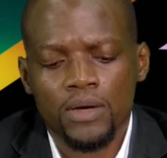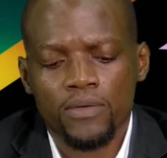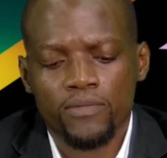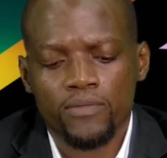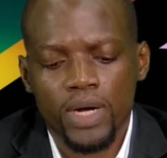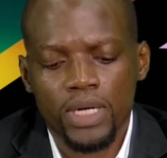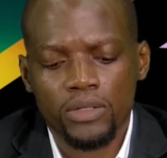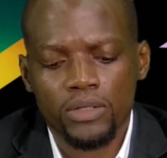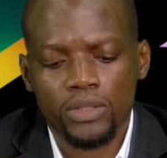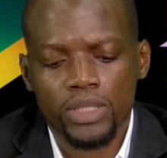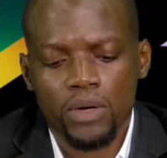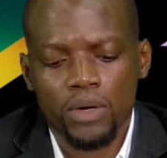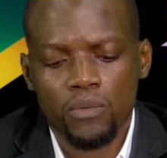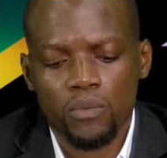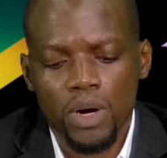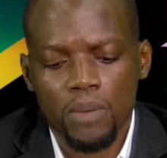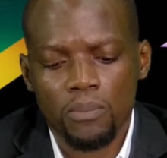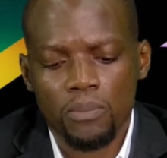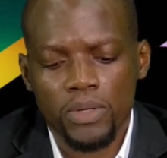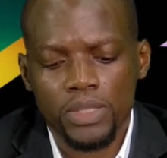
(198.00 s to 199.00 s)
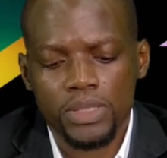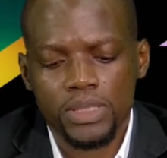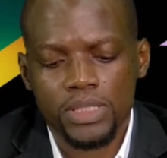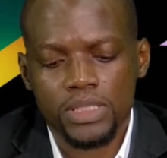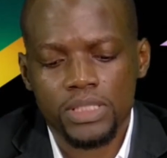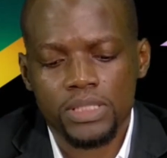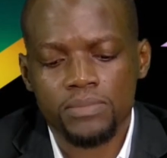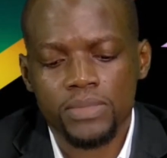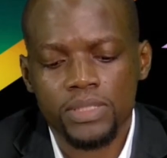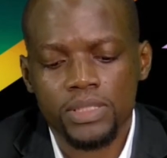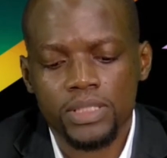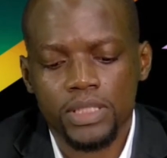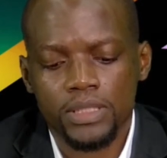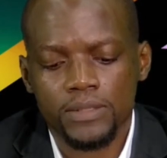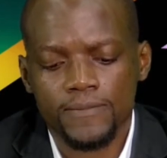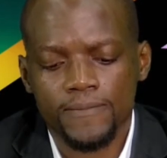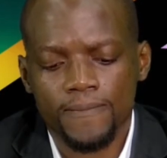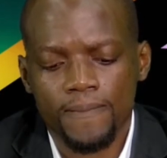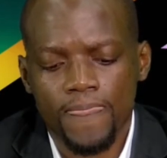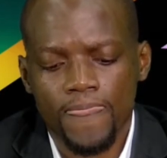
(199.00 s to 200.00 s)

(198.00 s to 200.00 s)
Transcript: valued at $1.6 million.